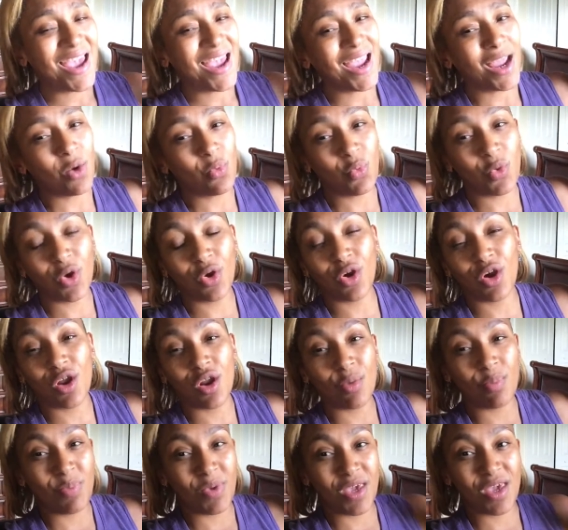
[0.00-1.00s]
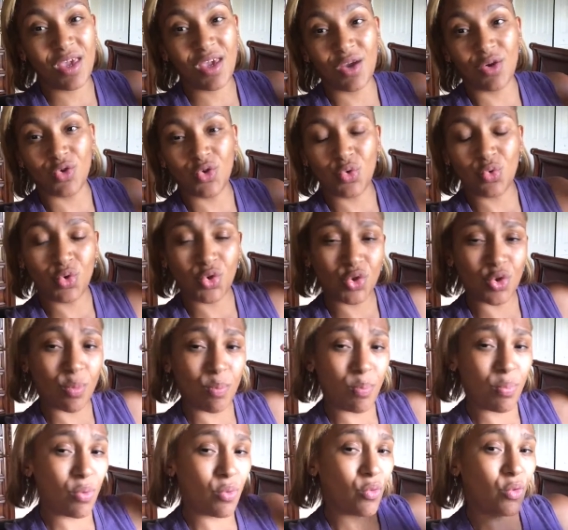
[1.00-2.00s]
And we are going to be here to
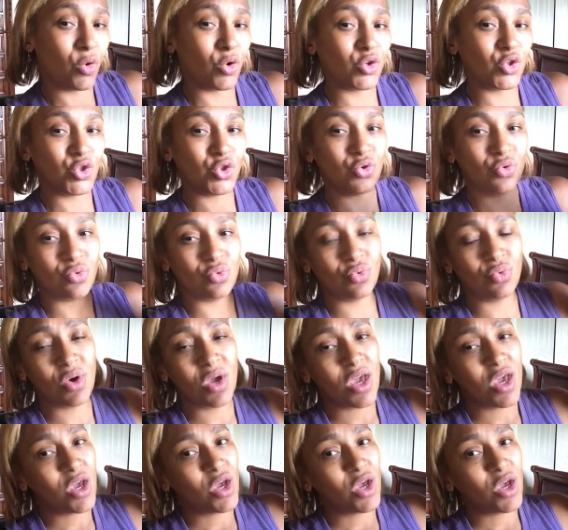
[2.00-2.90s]
support you